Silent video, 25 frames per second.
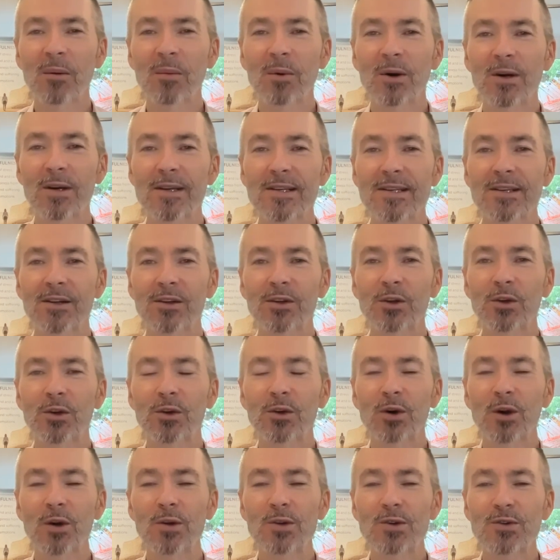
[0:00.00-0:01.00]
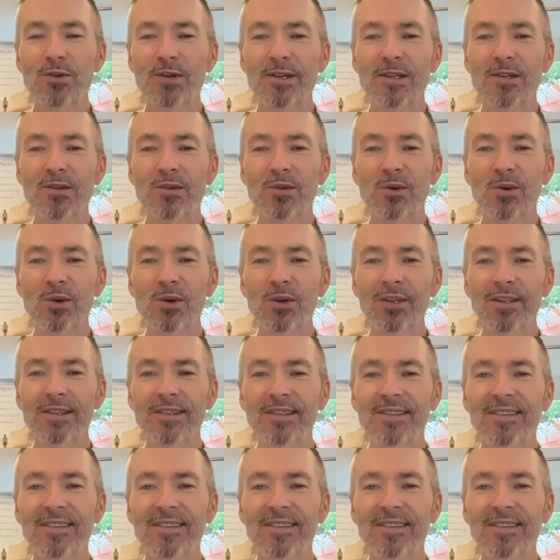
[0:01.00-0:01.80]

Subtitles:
person at your grocery store,